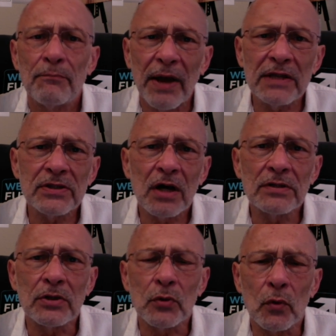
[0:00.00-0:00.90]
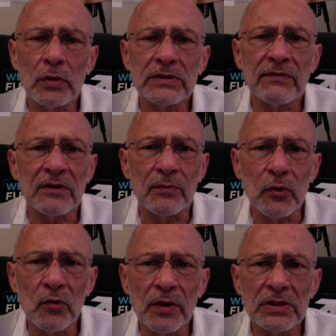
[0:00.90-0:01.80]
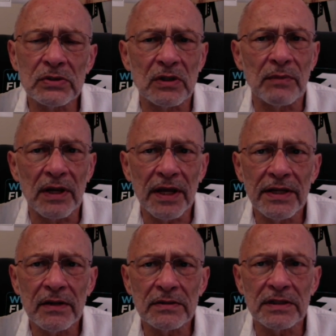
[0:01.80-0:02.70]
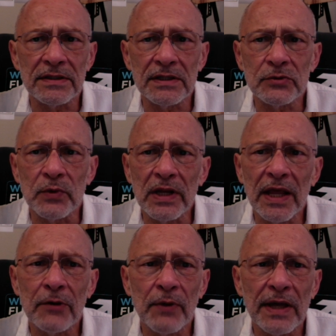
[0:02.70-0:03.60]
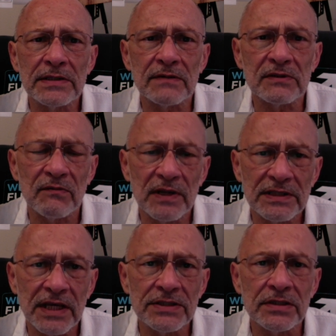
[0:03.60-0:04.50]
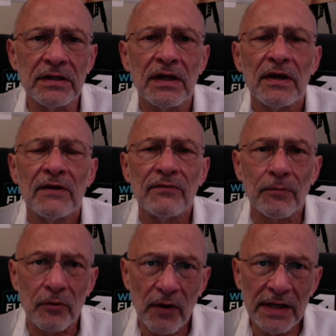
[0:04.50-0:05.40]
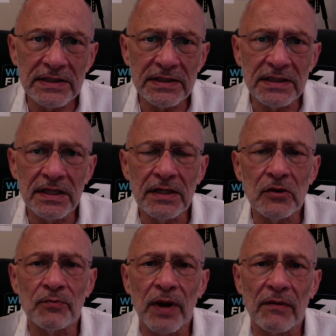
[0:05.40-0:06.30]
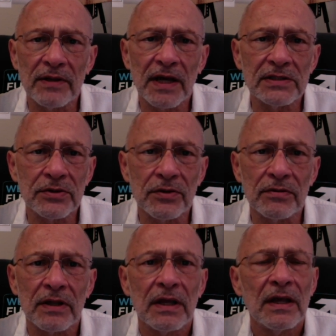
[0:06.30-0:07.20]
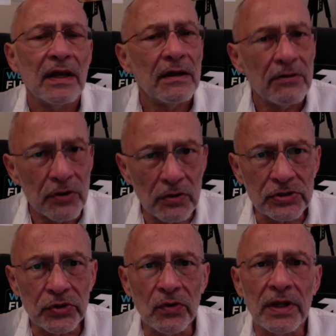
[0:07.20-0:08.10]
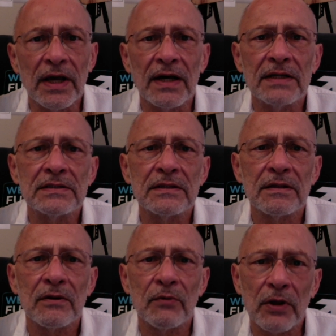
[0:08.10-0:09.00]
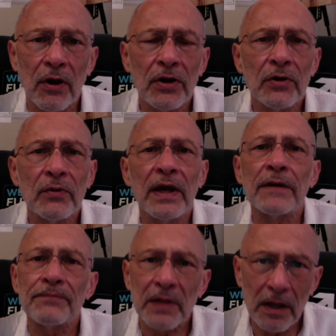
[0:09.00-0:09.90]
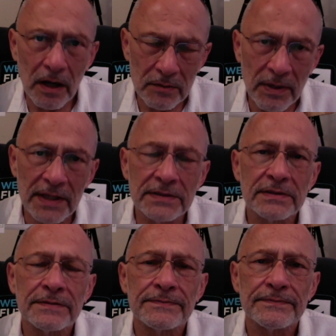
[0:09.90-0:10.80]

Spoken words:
Pass on the torch from the boomers to the millennials in this relay race of civilization from Crisis City to Paradise Earth. Yours truly, guys, Ricardo, and God bless.